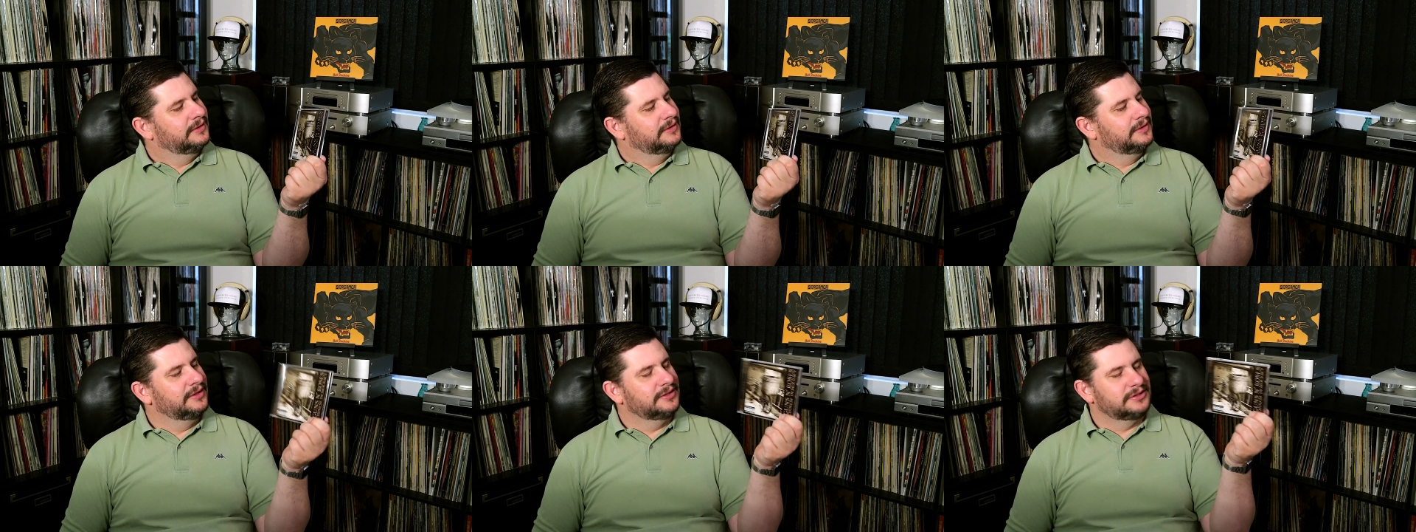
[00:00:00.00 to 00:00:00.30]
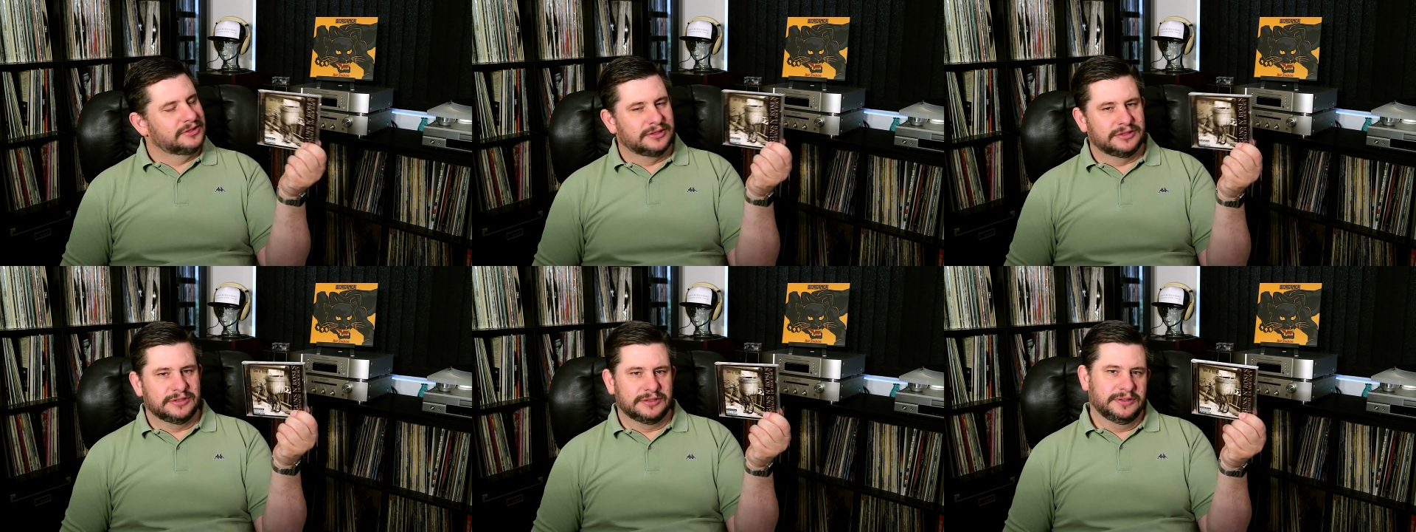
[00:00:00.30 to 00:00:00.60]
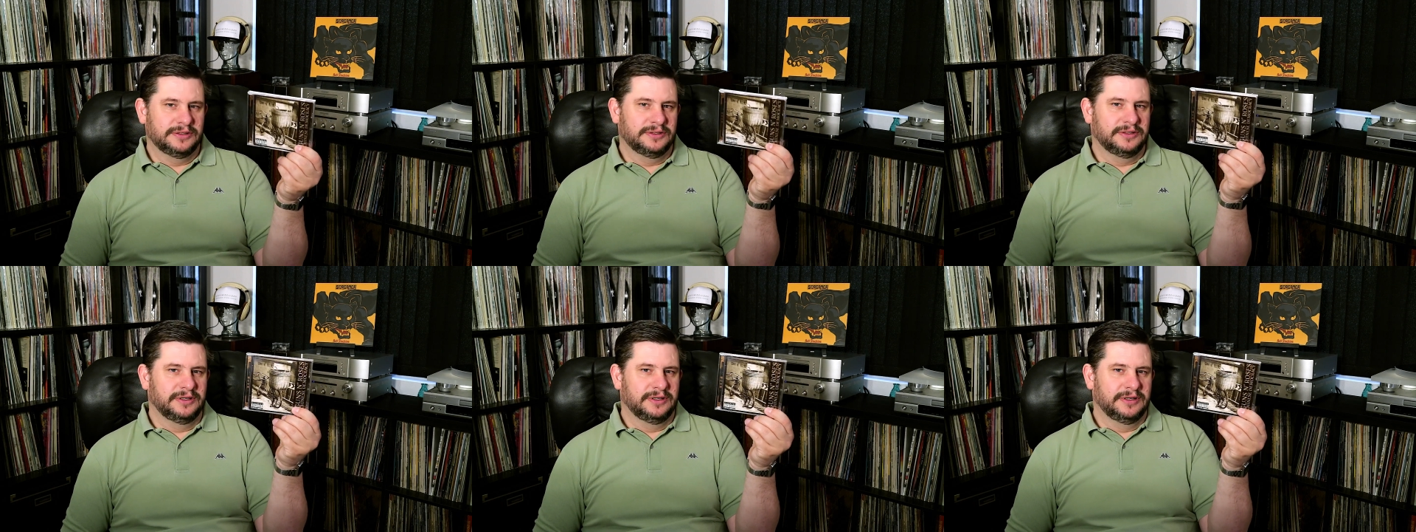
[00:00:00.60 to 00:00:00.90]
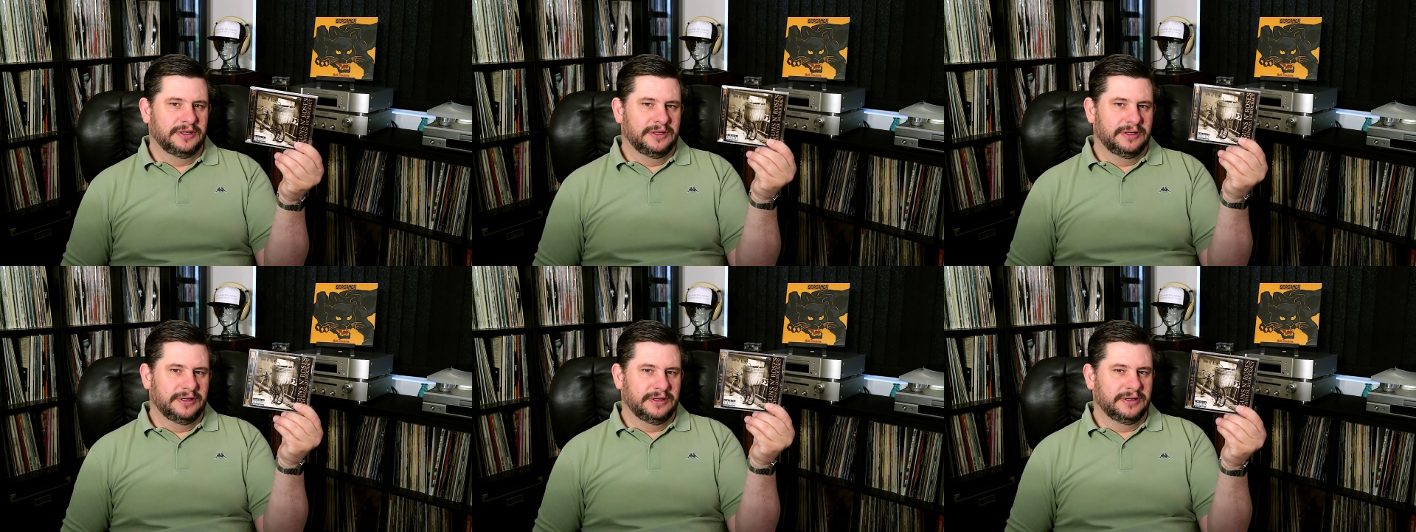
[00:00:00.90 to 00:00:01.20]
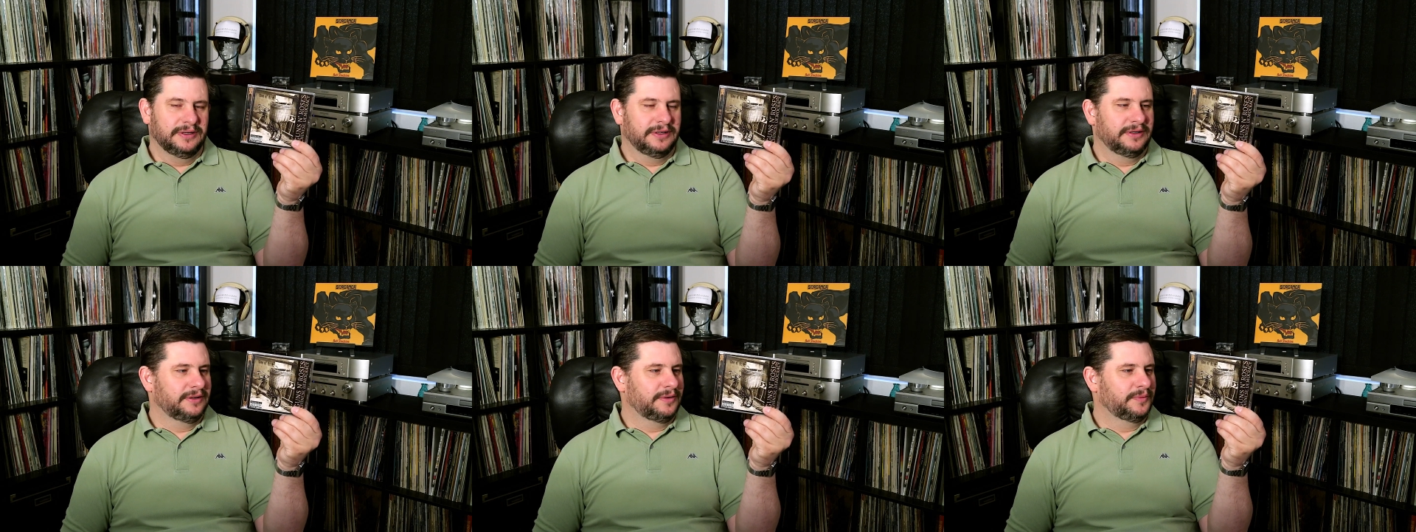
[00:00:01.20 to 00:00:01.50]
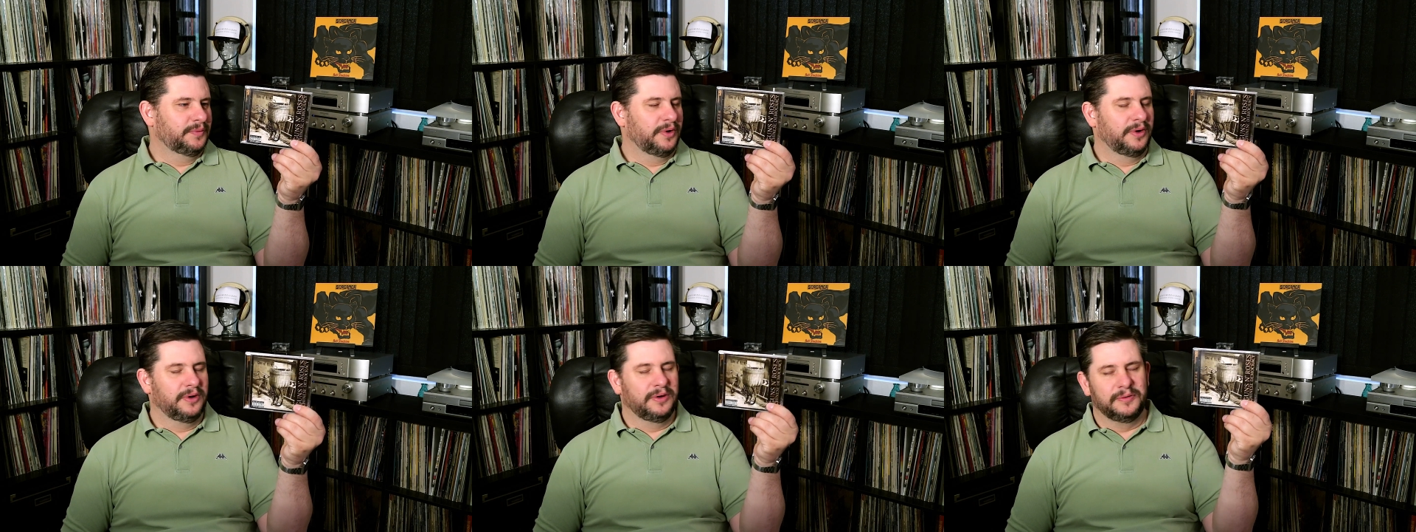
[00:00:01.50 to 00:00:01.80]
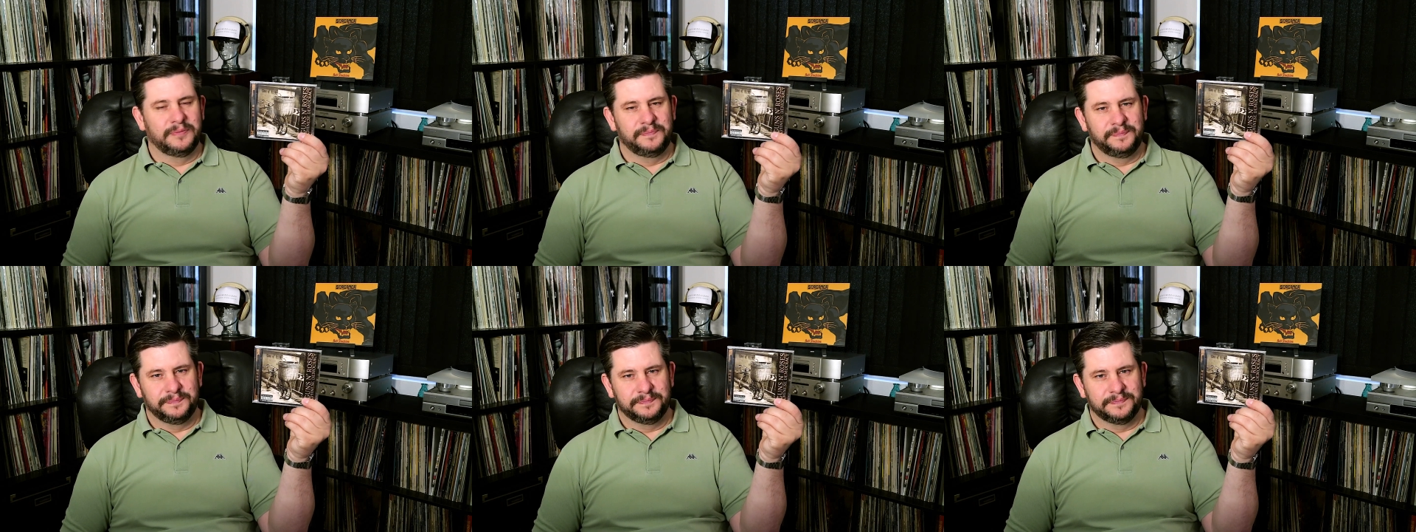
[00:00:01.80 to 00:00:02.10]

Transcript: this uh, were